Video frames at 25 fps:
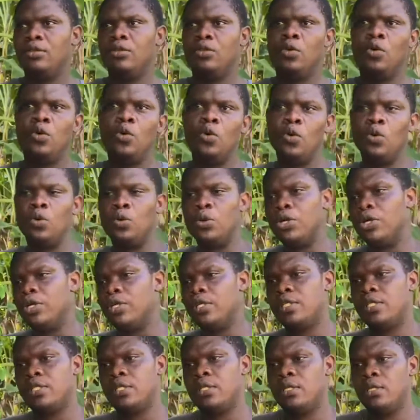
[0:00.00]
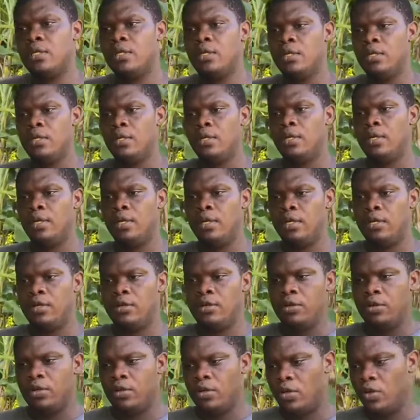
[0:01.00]
the whole works.
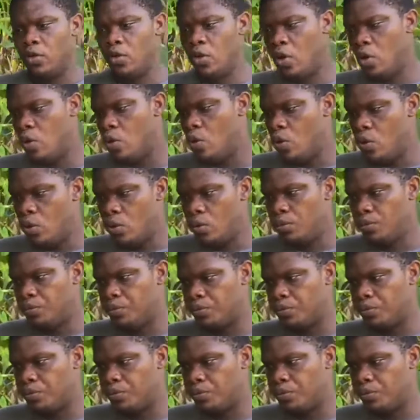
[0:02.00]
Now,